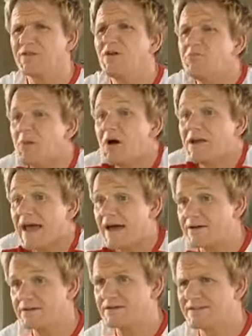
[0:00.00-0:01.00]
don't burn
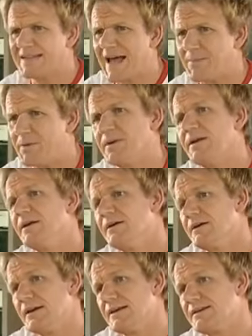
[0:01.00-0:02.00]
out. It doesn't happen.
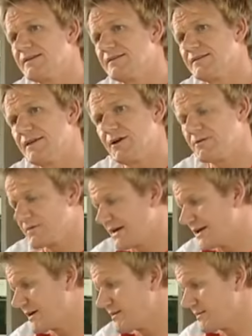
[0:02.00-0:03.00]
It's
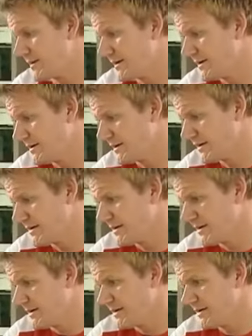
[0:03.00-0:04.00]
incredibly,
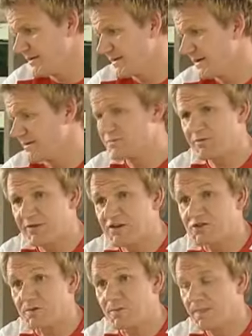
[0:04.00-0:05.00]
it's
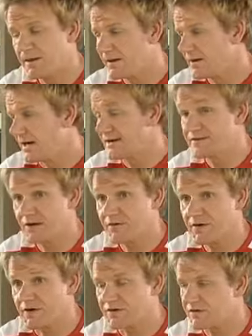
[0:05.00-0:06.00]
professional and it's
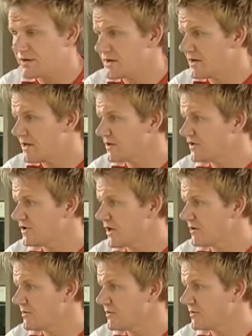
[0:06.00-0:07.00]
diverse.
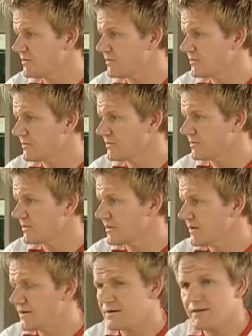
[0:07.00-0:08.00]
So
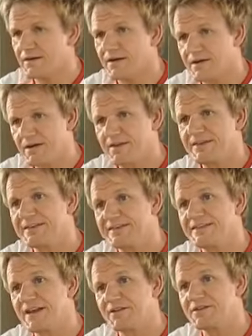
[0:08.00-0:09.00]
this has
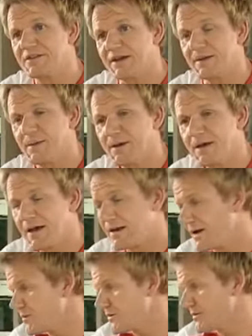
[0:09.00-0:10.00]
integrity, and
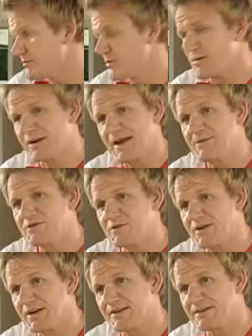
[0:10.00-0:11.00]
I wouldn't put my name to
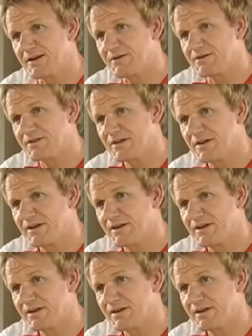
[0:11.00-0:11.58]
it unless I was